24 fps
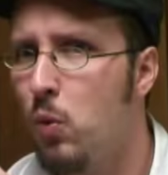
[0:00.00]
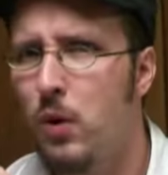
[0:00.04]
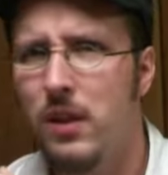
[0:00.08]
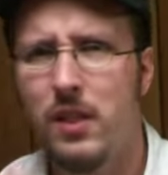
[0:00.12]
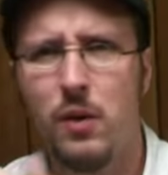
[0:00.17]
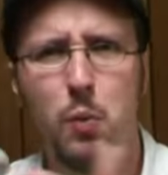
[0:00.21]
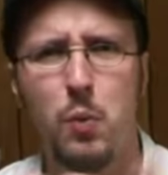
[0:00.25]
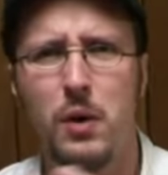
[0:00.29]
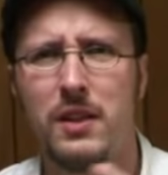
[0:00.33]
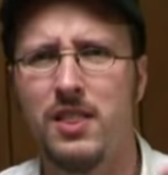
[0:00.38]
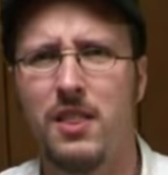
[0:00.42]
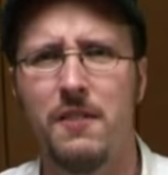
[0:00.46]
Well
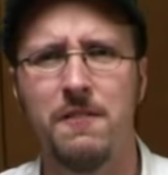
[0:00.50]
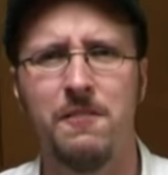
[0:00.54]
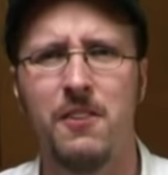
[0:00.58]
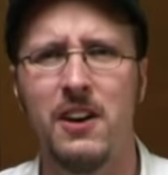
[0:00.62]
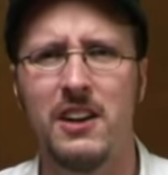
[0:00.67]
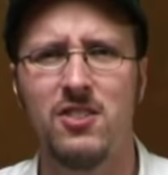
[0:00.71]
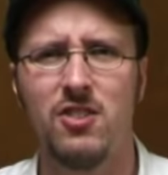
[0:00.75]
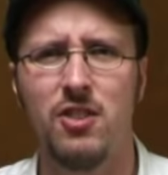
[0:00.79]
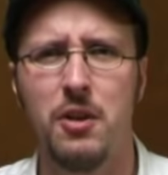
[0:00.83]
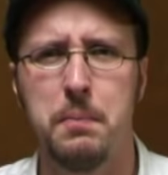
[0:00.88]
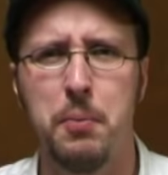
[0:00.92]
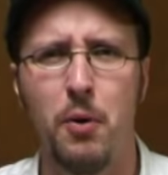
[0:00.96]
then what the
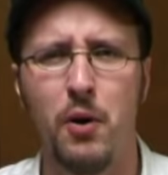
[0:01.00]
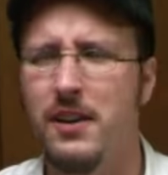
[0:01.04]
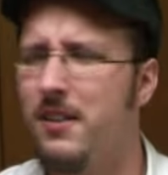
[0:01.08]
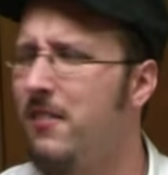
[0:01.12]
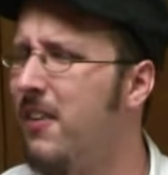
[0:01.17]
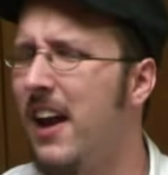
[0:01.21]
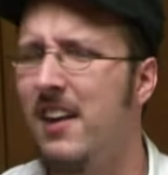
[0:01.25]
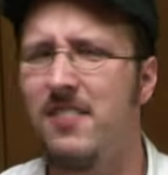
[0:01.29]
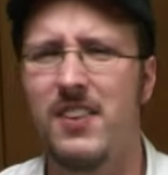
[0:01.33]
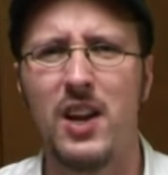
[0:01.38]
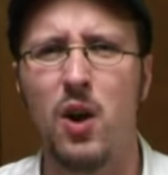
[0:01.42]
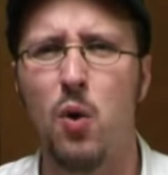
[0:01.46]
fuck's the point of
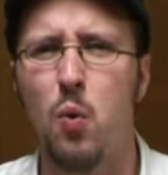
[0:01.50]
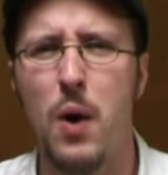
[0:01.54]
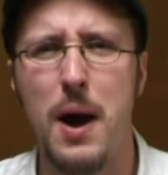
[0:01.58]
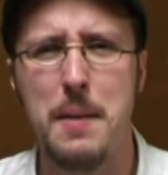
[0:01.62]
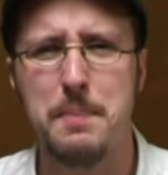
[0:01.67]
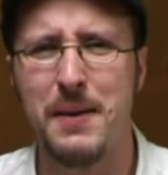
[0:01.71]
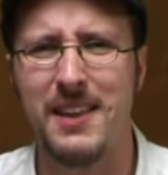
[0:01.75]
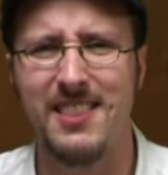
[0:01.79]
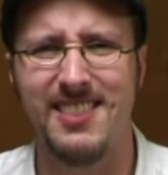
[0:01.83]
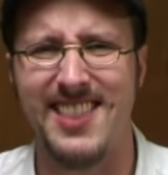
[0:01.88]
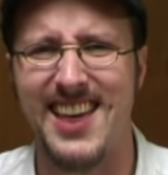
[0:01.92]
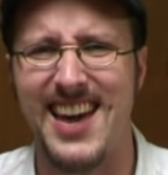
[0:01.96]
having a
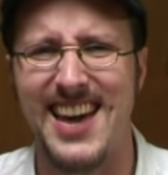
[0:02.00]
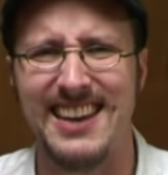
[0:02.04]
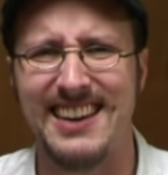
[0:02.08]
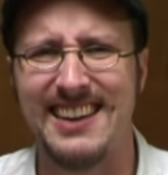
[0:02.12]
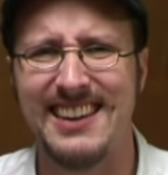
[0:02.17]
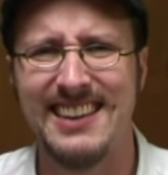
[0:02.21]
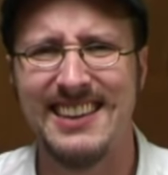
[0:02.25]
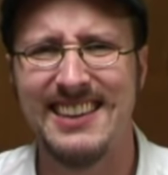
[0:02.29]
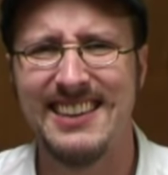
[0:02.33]
weapon then?